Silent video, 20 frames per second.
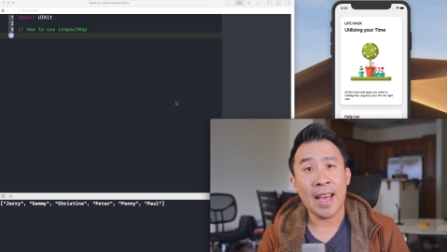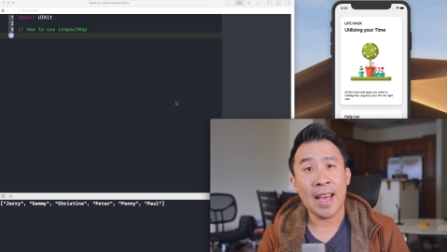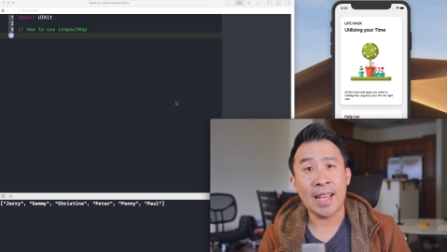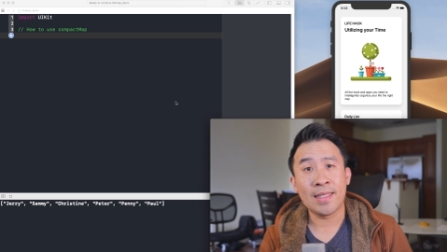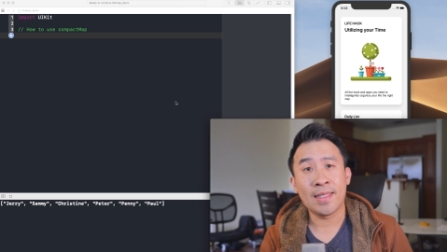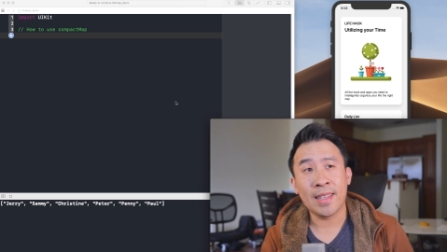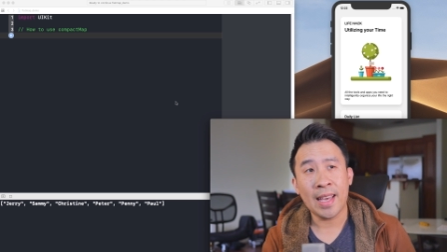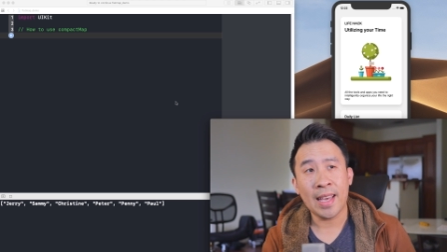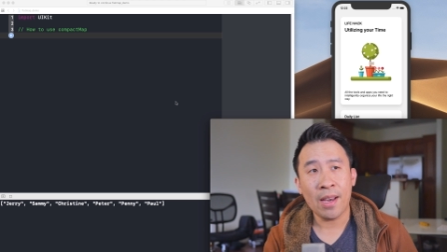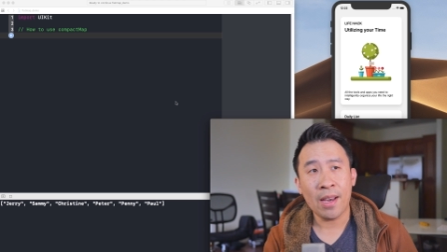
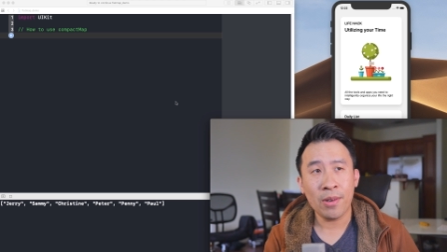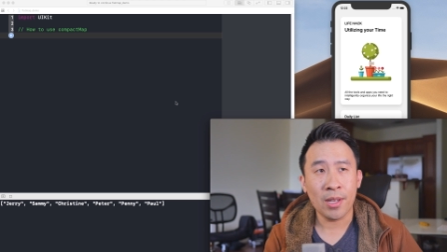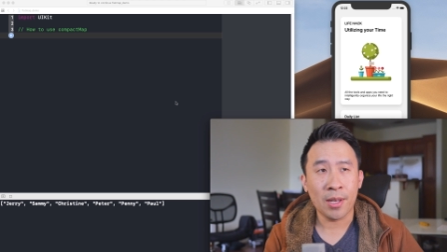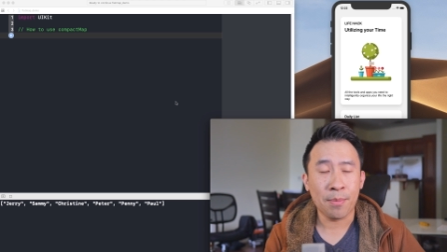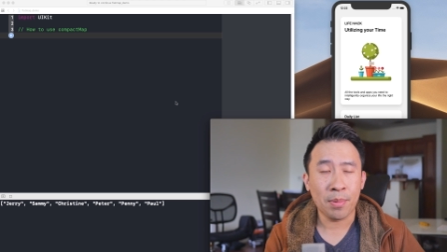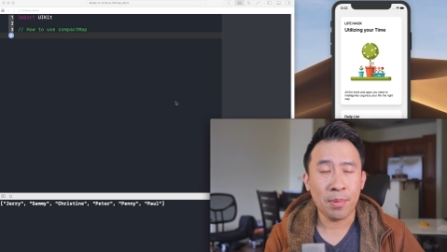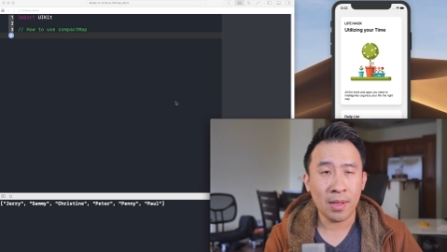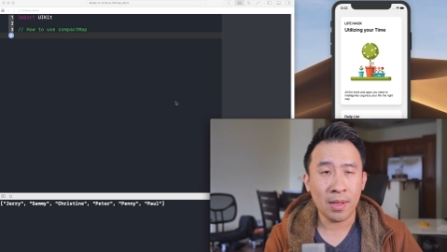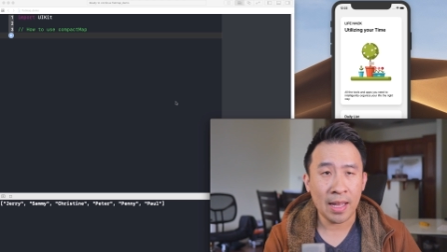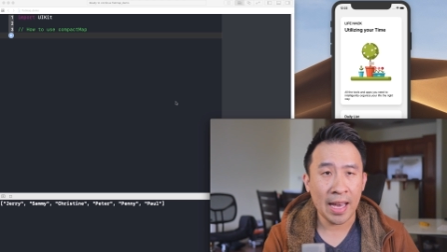as to how to
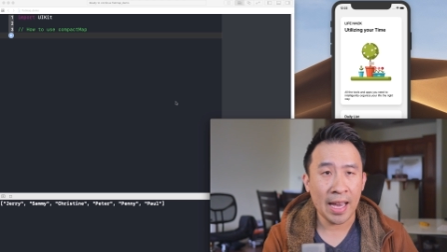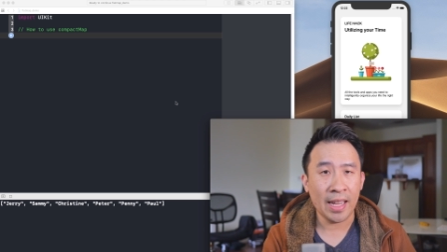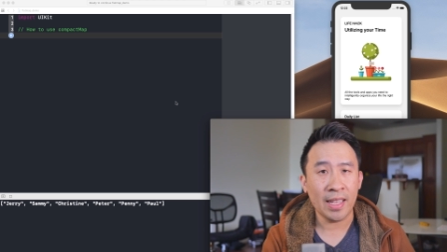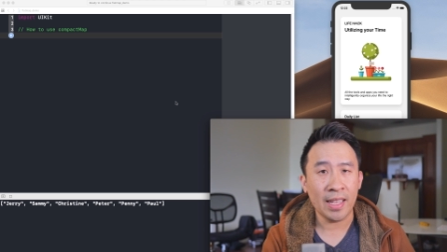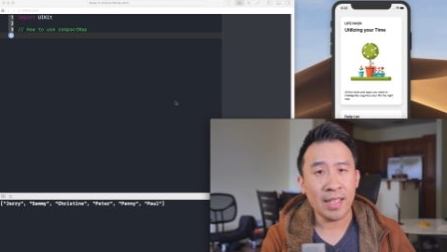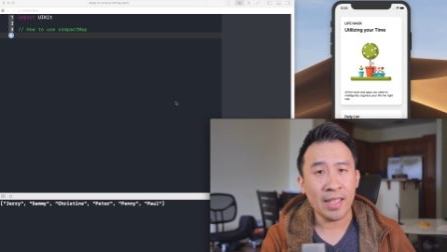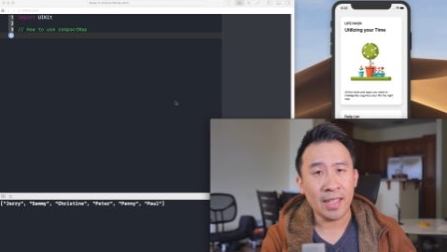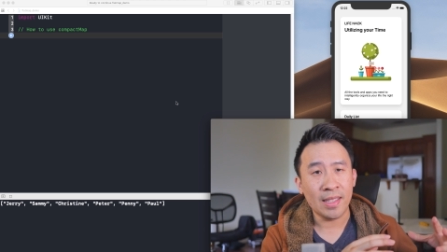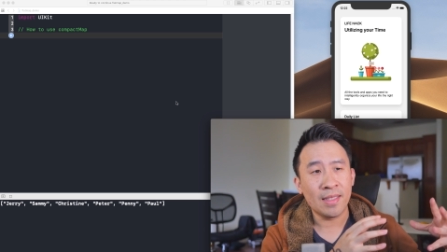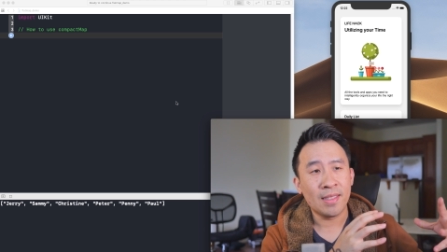apply
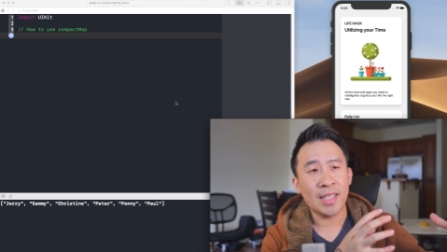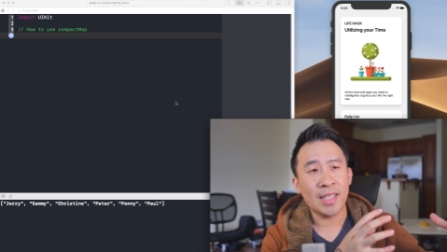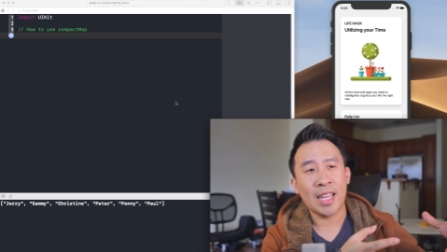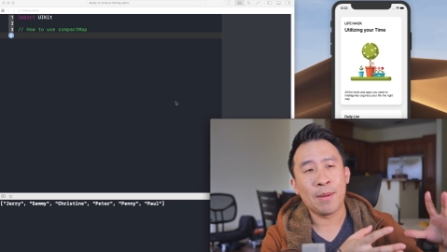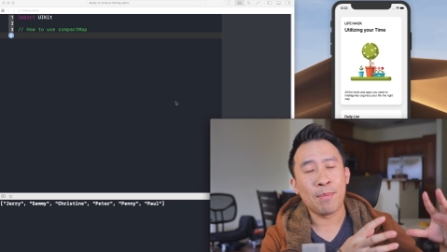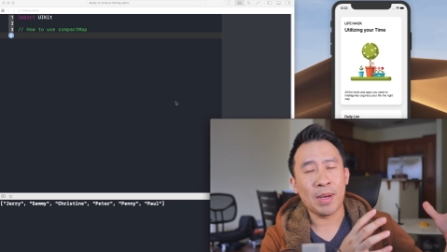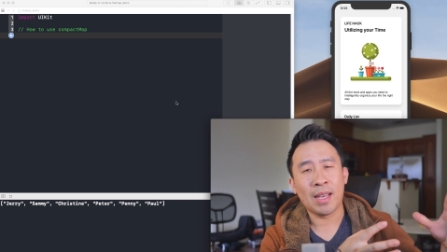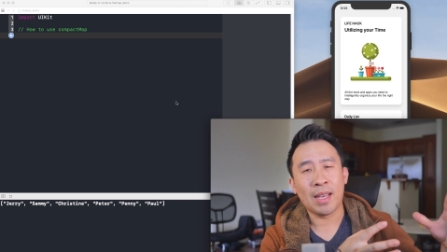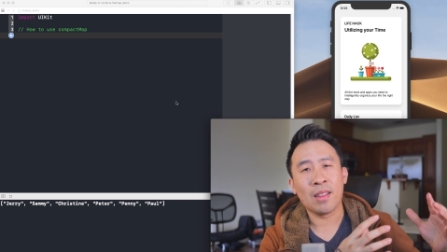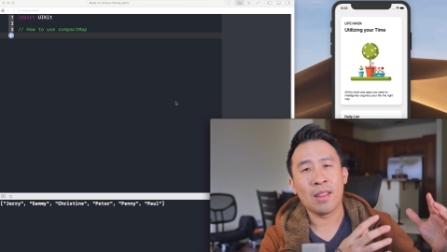it
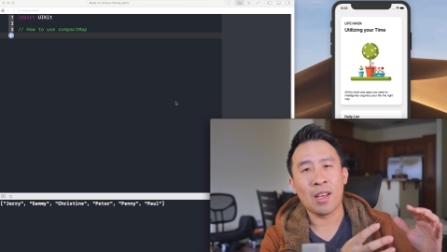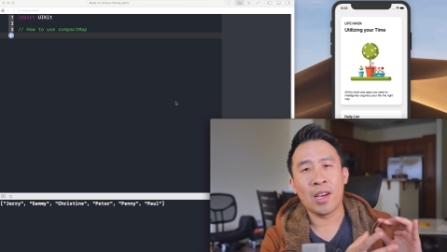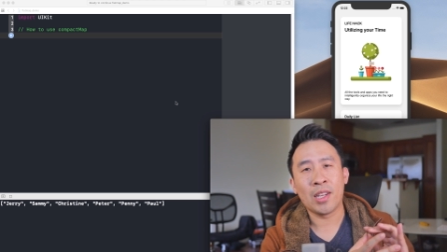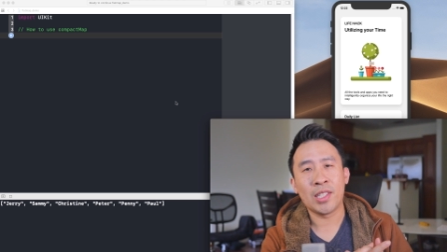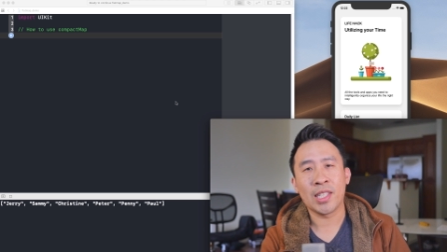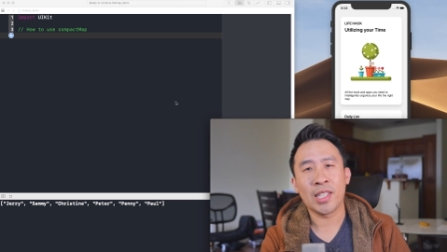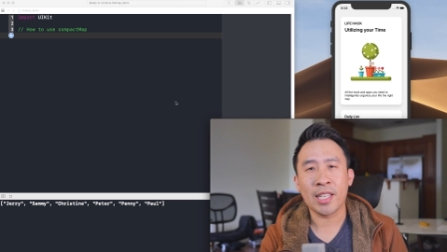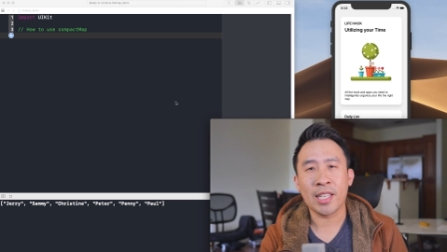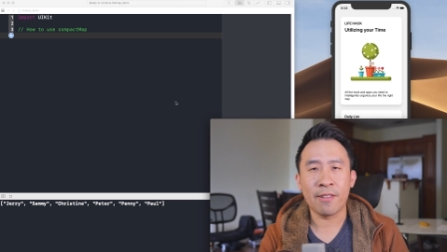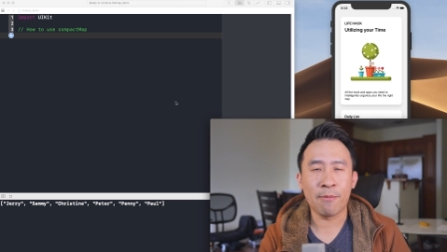inside of my
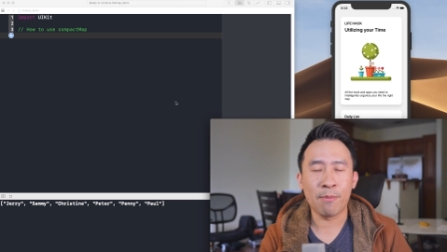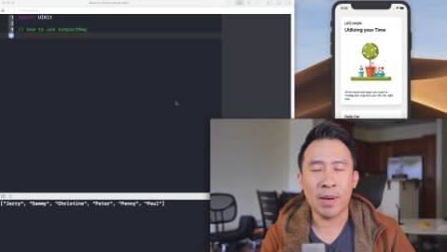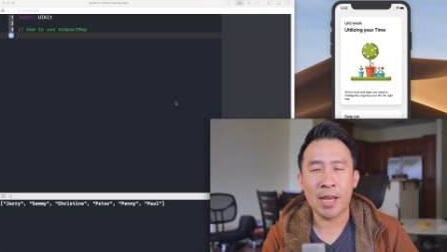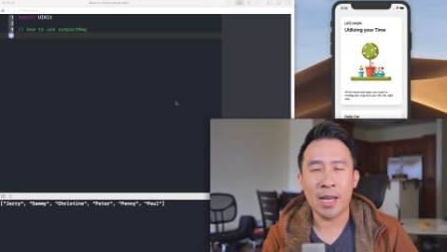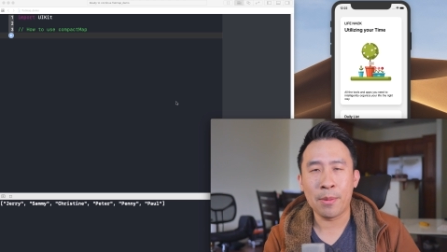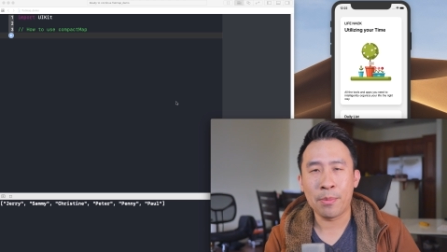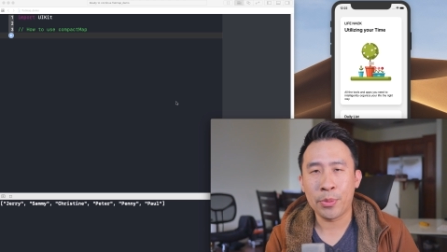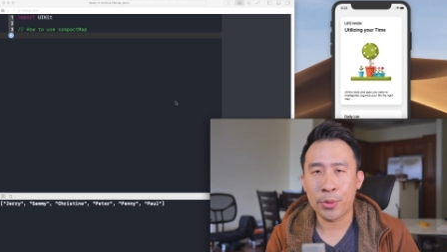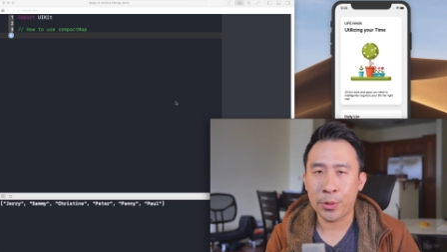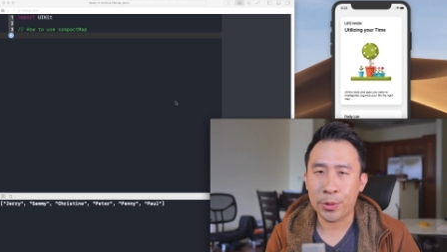logic of
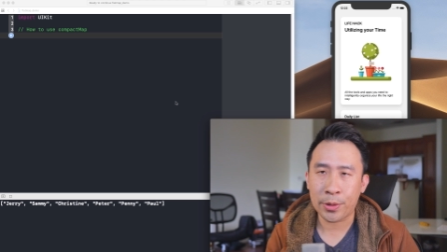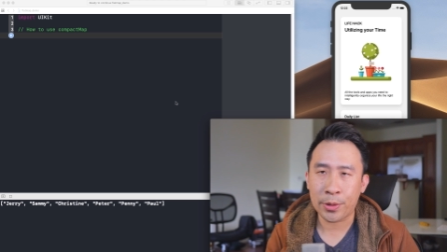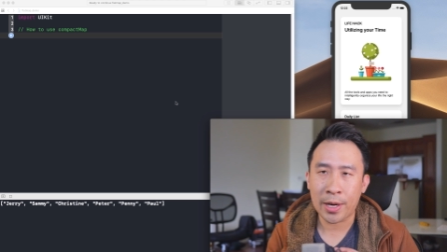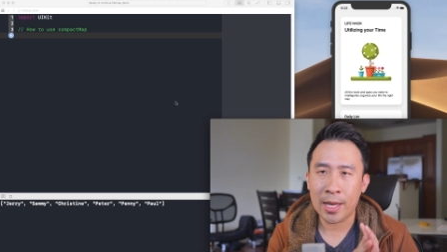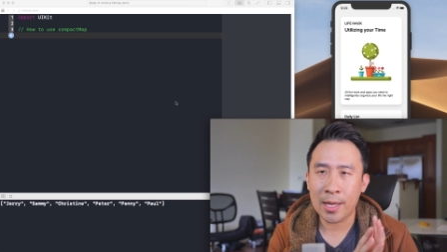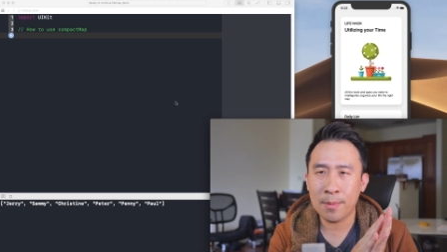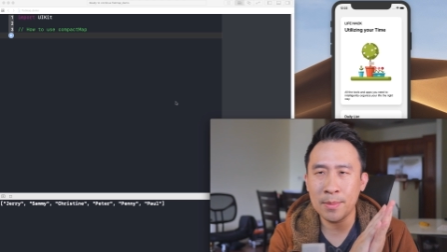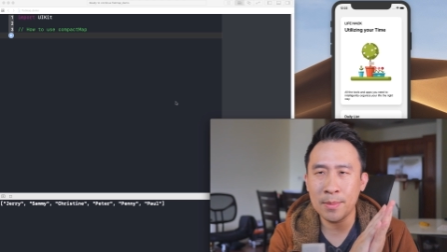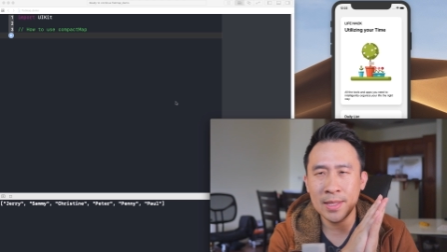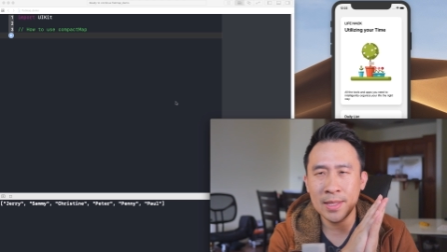my
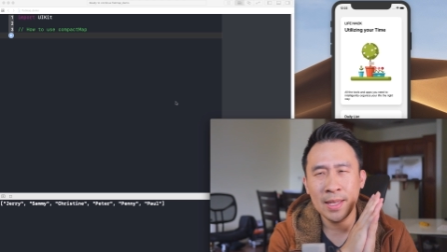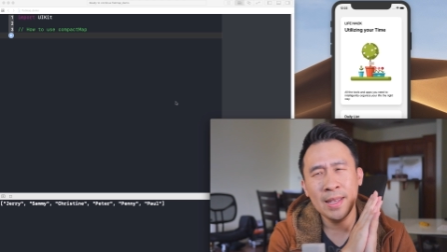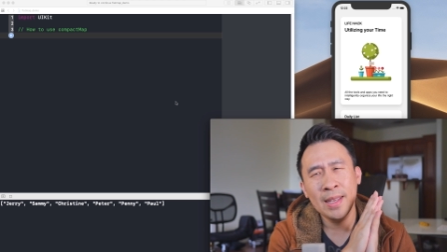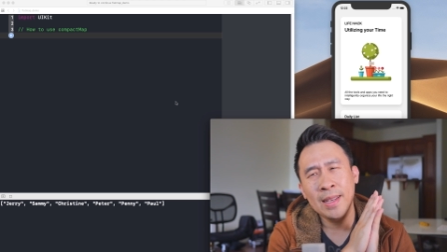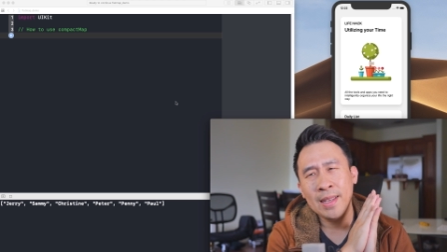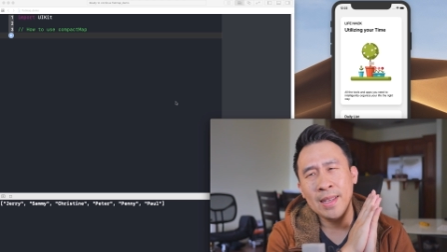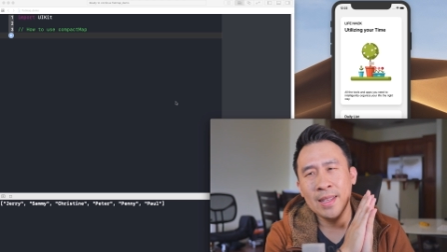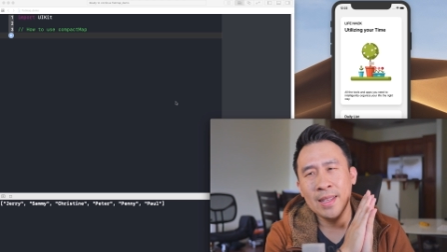programs.